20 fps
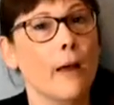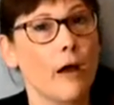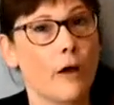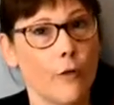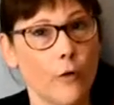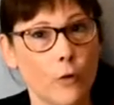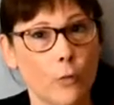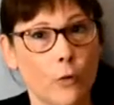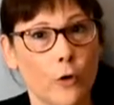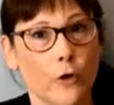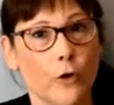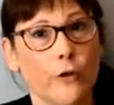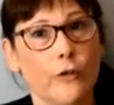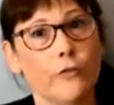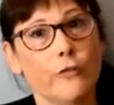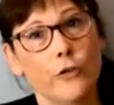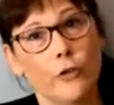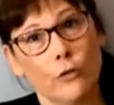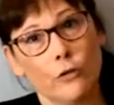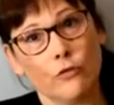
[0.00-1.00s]
Other
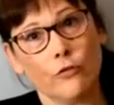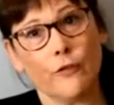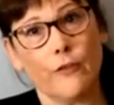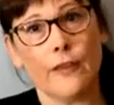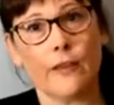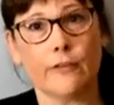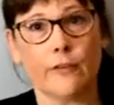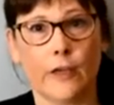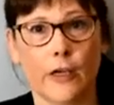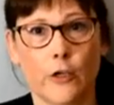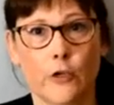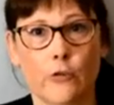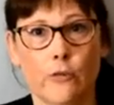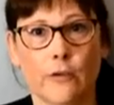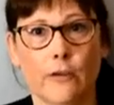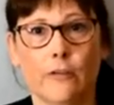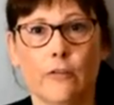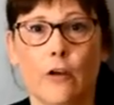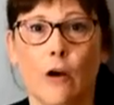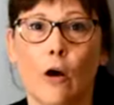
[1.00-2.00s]
words used for these
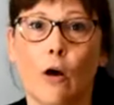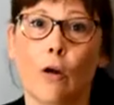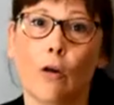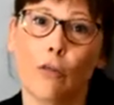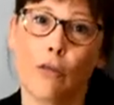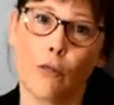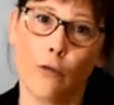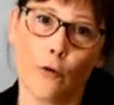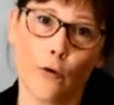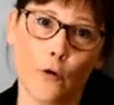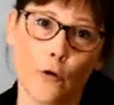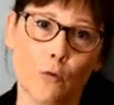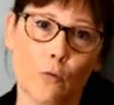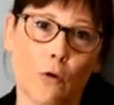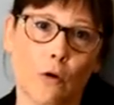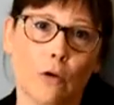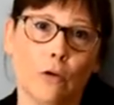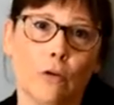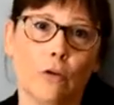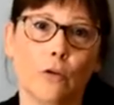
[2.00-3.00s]
countries are third
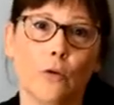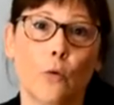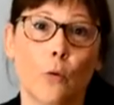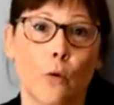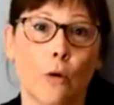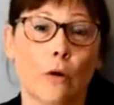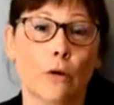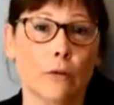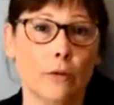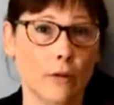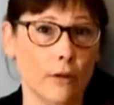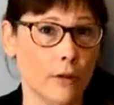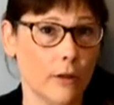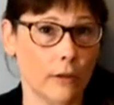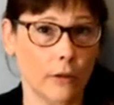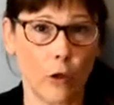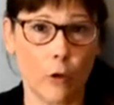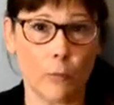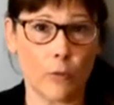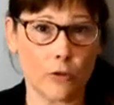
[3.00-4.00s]
world or
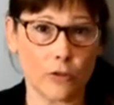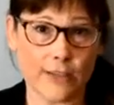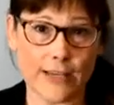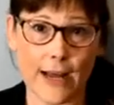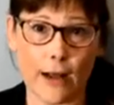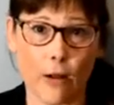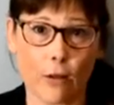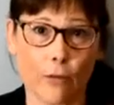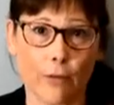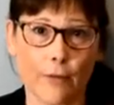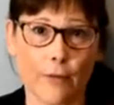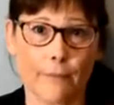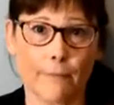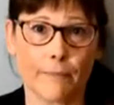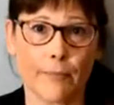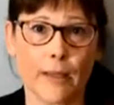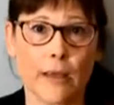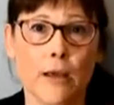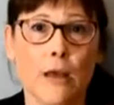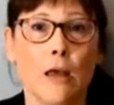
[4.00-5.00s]
global south.
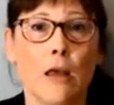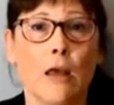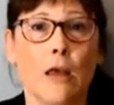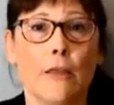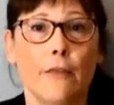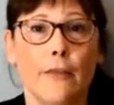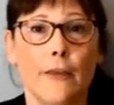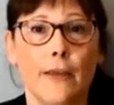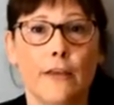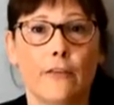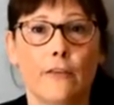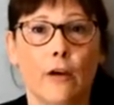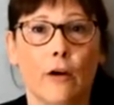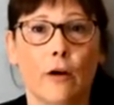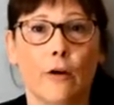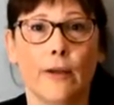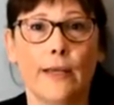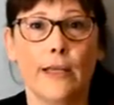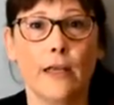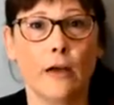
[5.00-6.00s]
These
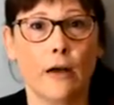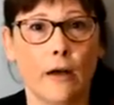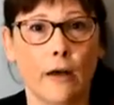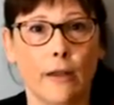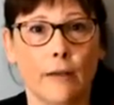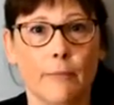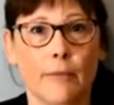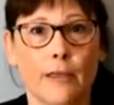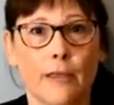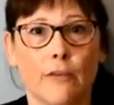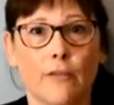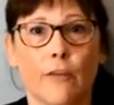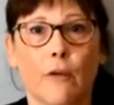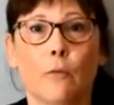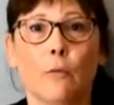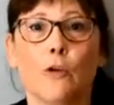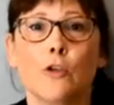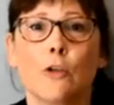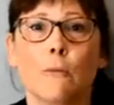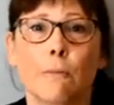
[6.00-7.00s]
are economies
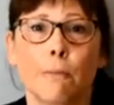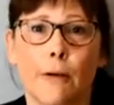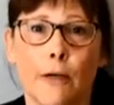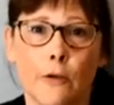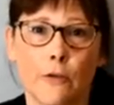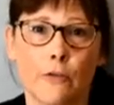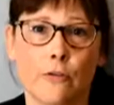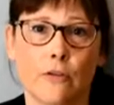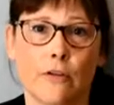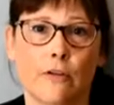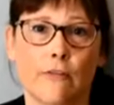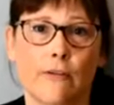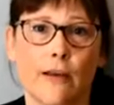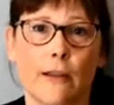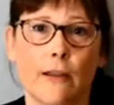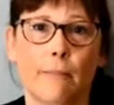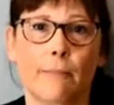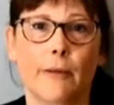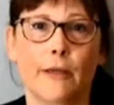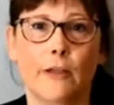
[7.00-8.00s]
that were supposed to
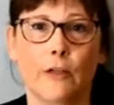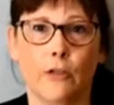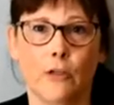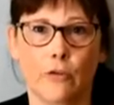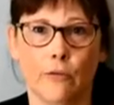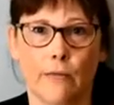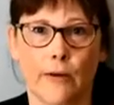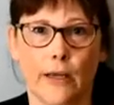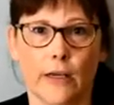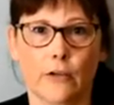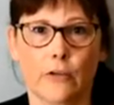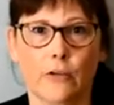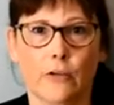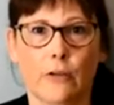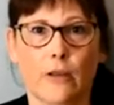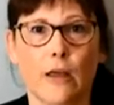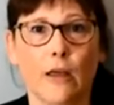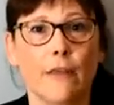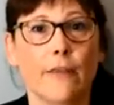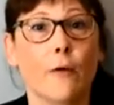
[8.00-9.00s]
develop in a
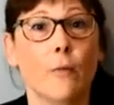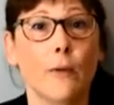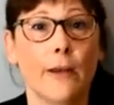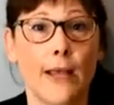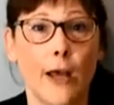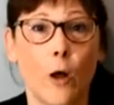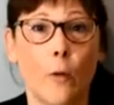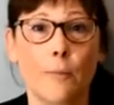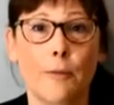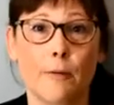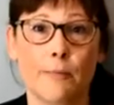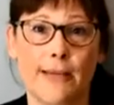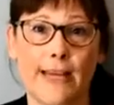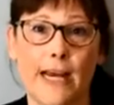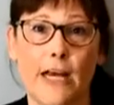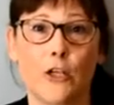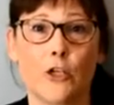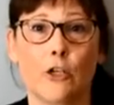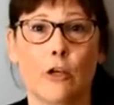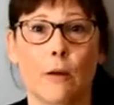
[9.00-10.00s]
direction that would help them
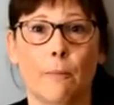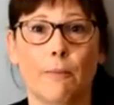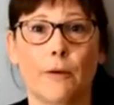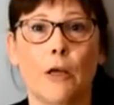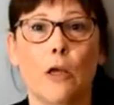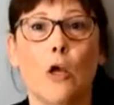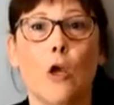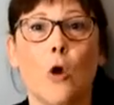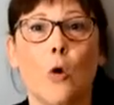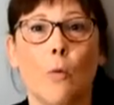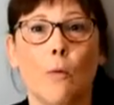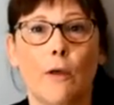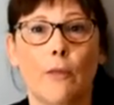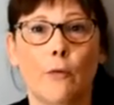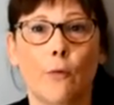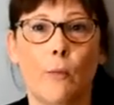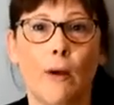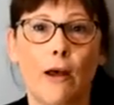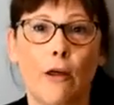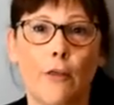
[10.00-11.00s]
catch up
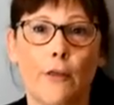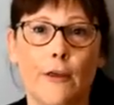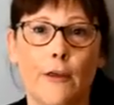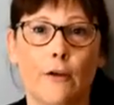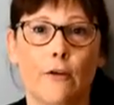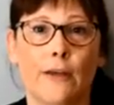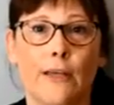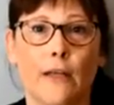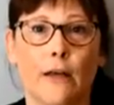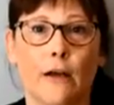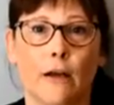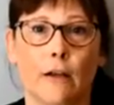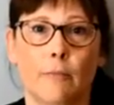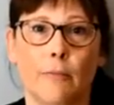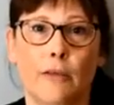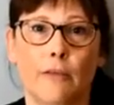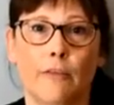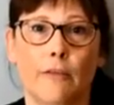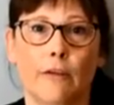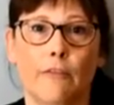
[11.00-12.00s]
with the wealthier
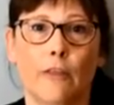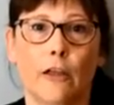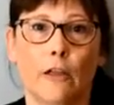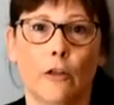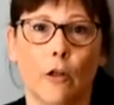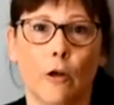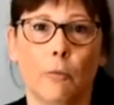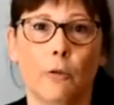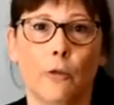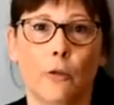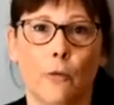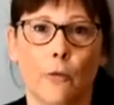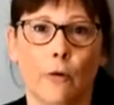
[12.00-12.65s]
economies of the global